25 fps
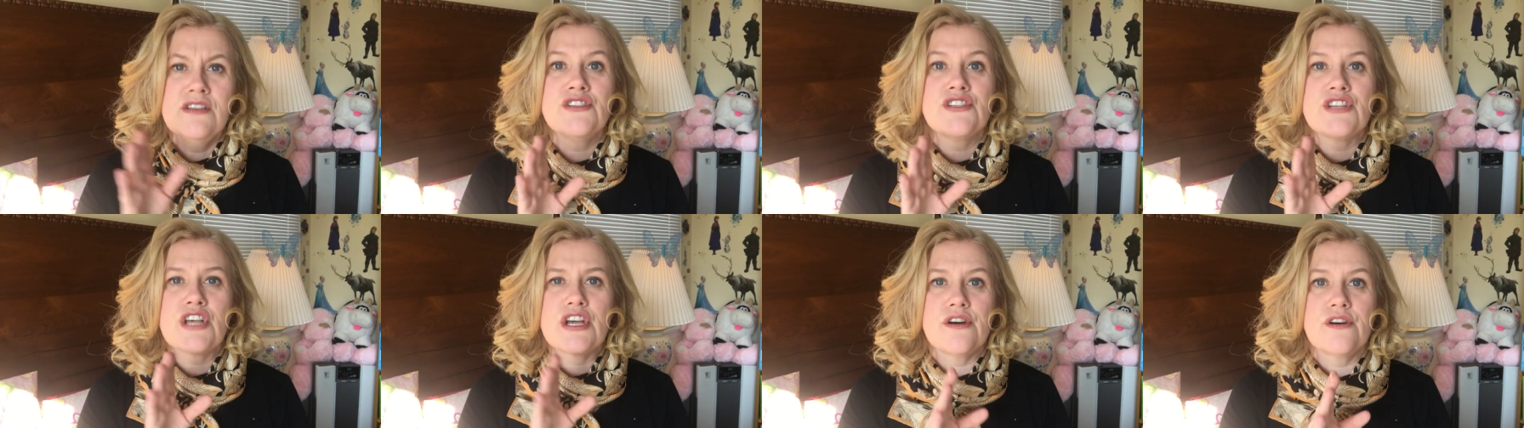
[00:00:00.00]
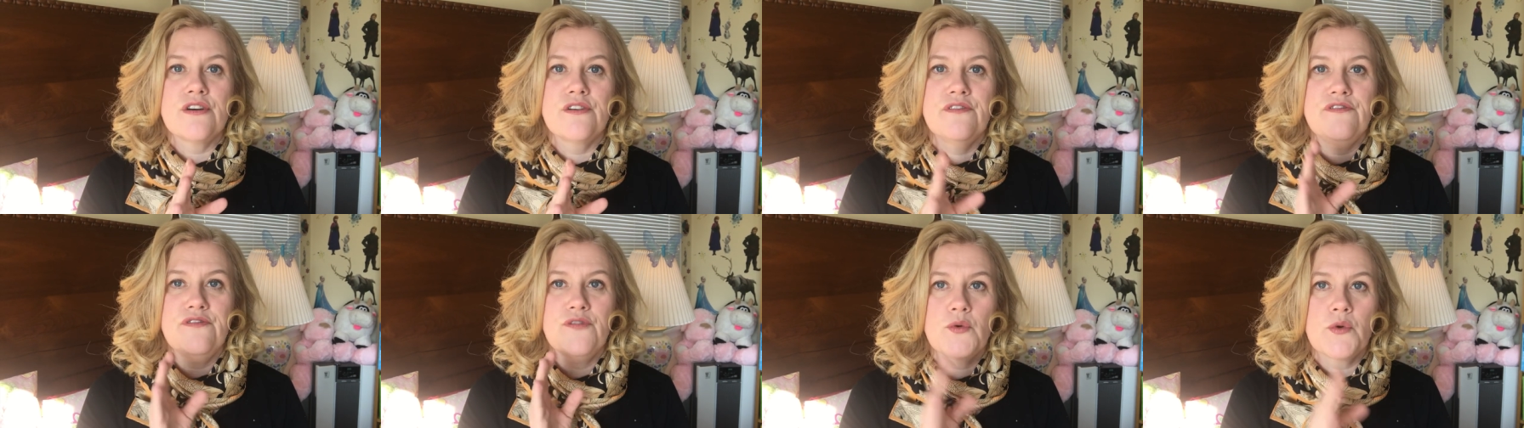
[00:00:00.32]

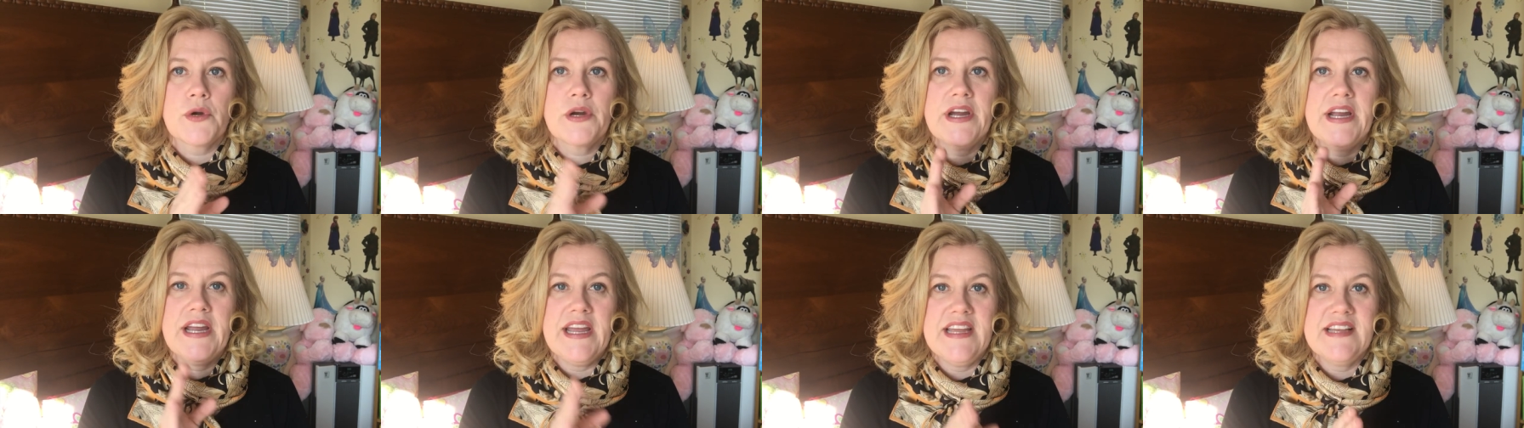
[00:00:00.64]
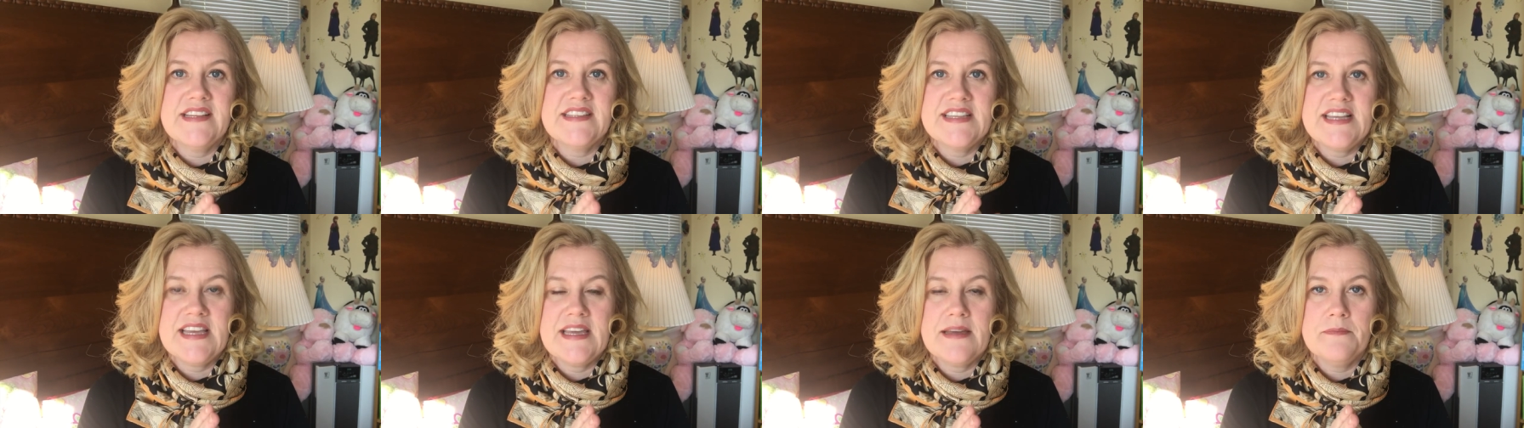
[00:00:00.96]
So for
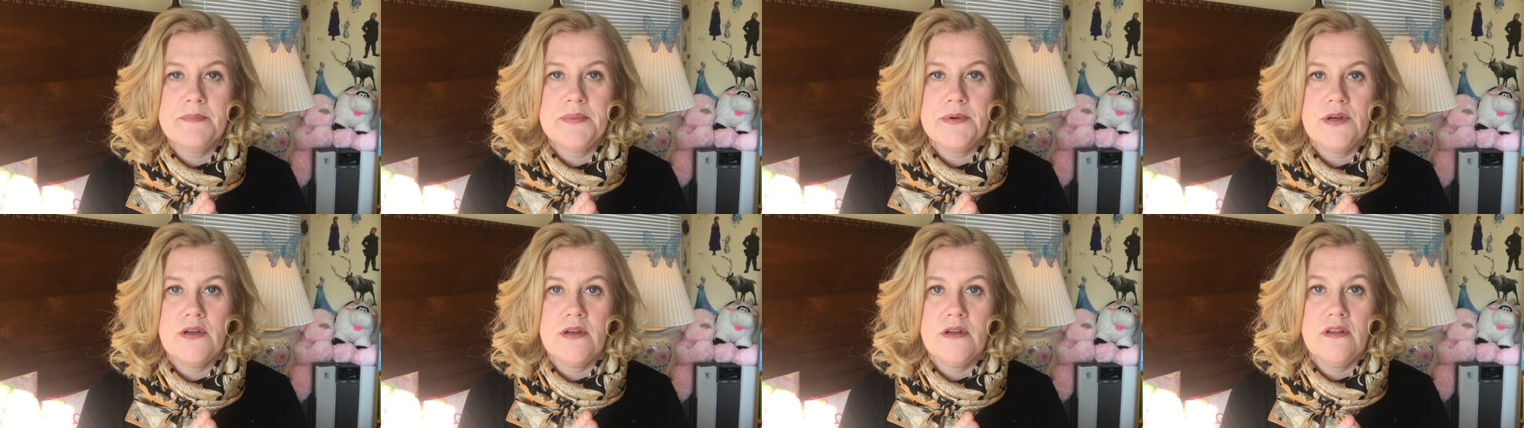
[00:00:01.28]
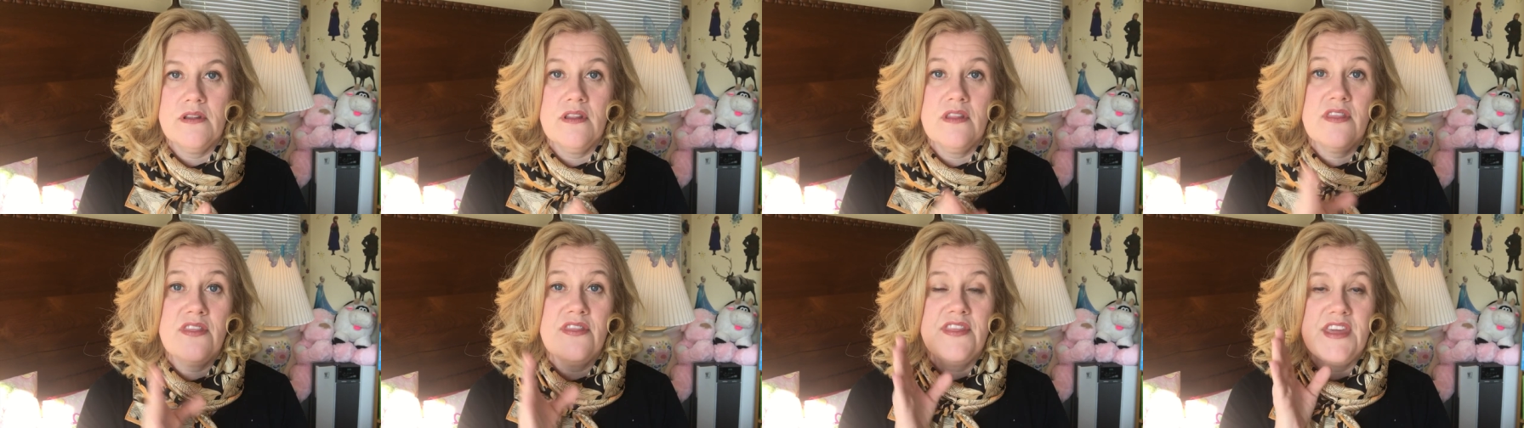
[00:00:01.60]
example,